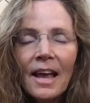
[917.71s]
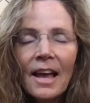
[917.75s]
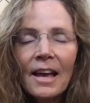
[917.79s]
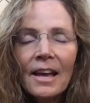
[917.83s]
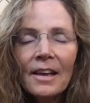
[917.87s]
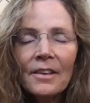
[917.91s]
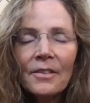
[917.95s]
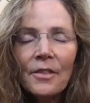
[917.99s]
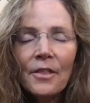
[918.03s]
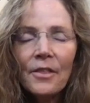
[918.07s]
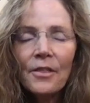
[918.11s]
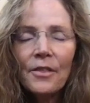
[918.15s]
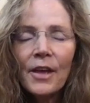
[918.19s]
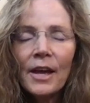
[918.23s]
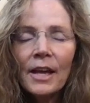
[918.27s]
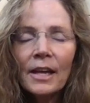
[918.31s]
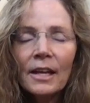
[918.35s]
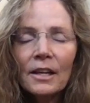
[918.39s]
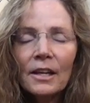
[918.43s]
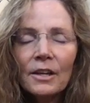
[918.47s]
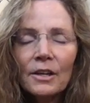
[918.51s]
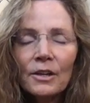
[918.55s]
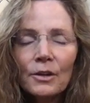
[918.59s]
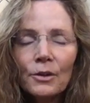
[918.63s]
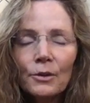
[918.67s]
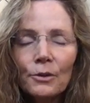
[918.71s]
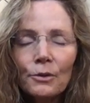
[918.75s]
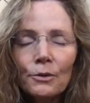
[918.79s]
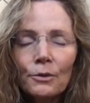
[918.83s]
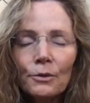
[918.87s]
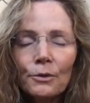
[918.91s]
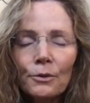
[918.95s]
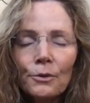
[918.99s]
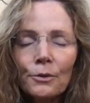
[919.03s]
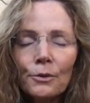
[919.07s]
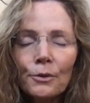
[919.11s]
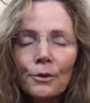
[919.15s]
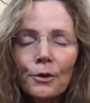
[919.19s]
And thank
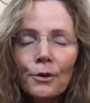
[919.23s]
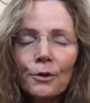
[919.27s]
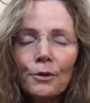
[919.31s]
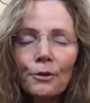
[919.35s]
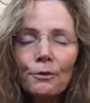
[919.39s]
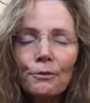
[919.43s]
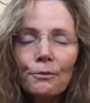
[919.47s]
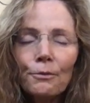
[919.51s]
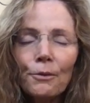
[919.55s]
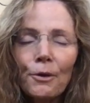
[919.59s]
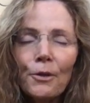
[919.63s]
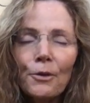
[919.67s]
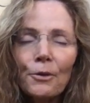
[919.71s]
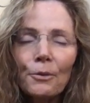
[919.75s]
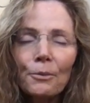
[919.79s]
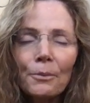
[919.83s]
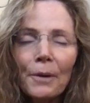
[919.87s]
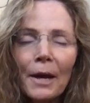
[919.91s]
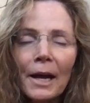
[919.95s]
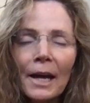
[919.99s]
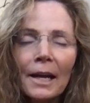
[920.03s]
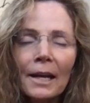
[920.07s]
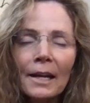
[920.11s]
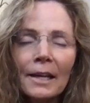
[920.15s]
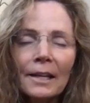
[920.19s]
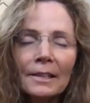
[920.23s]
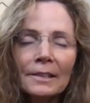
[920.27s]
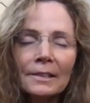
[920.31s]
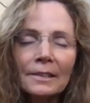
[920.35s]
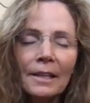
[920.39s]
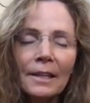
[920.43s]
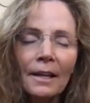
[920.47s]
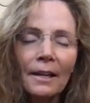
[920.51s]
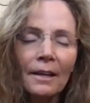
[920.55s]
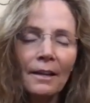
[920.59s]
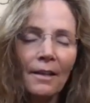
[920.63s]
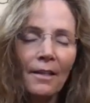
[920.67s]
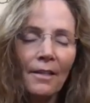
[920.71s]
you for the rain
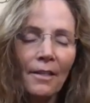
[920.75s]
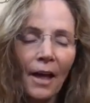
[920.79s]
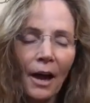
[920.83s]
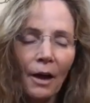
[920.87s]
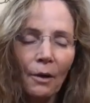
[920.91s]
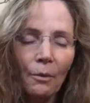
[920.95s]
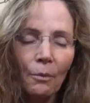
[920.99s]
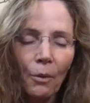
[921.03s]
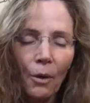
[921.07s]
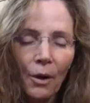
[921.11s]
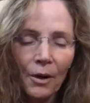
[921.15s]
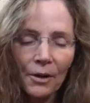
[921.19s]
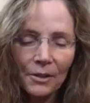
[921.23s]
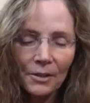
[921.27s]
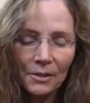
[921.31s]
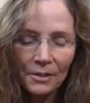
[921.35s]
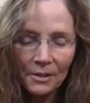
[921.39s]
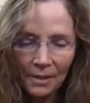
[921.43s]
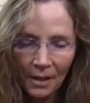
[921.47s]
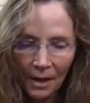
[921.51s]
that waters